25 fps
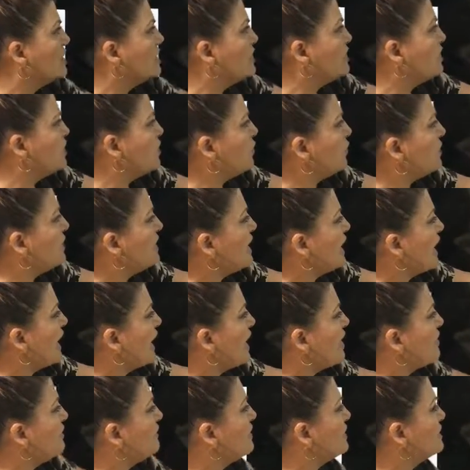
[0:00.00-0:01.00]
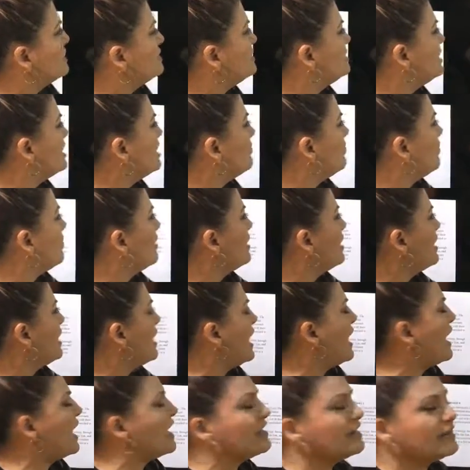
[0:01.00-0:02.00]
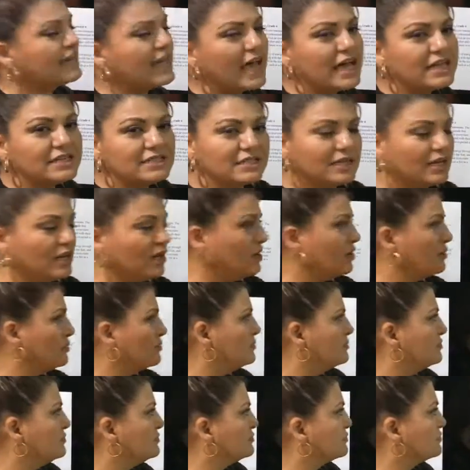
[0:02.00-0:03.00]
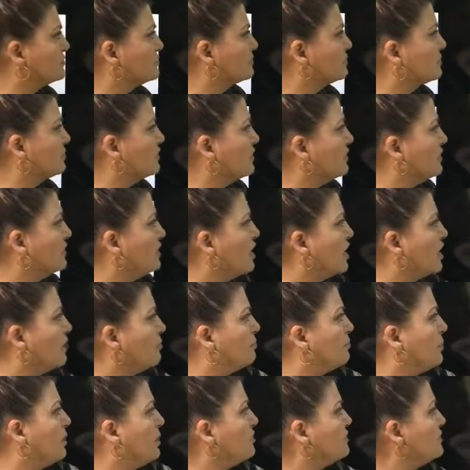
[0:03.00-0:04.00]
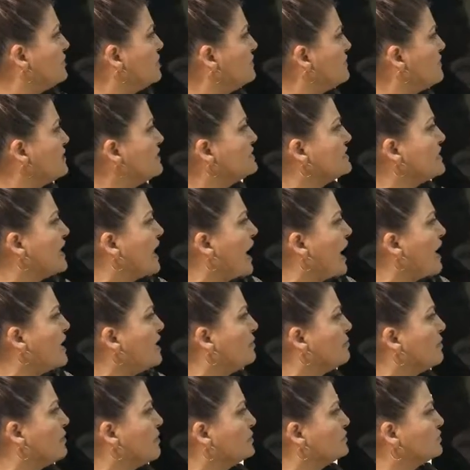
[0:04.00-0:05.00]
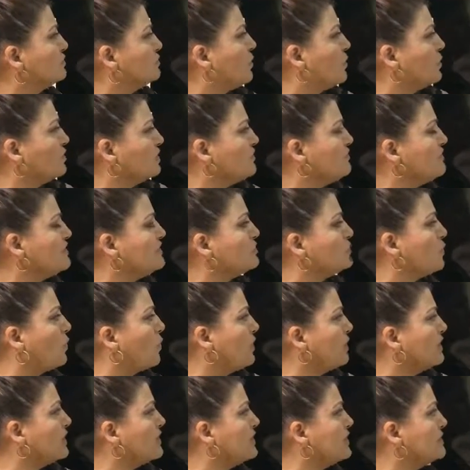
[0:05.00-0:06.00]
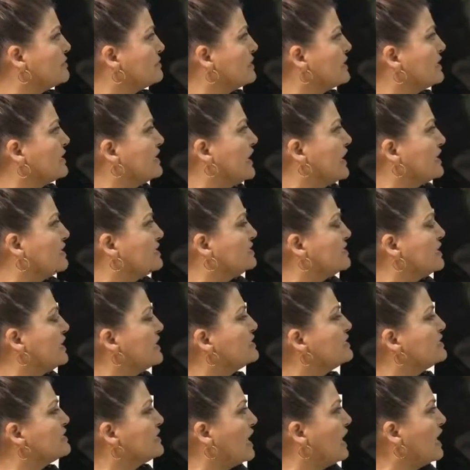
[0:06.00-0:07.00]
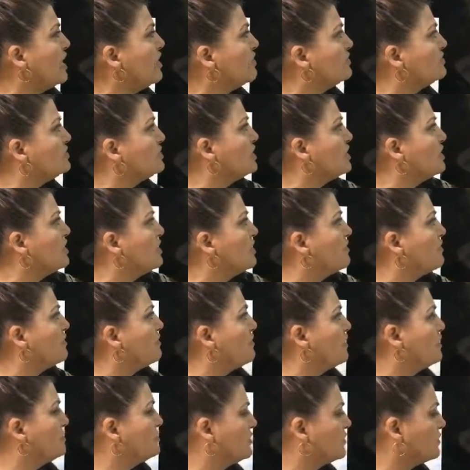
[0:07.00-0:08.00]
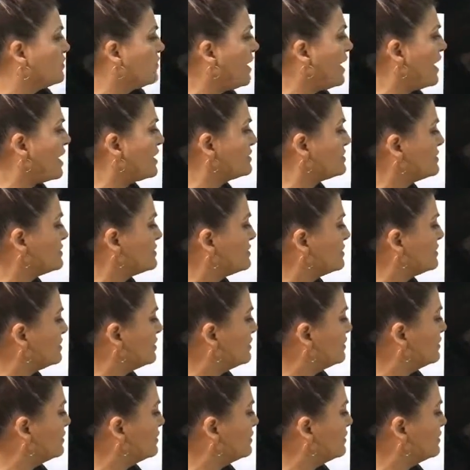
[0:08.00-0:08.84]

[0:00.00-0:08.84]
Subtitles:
Here we have a zebra and an antelope. Both of these animals, both of these organisms gets its energy from the grass.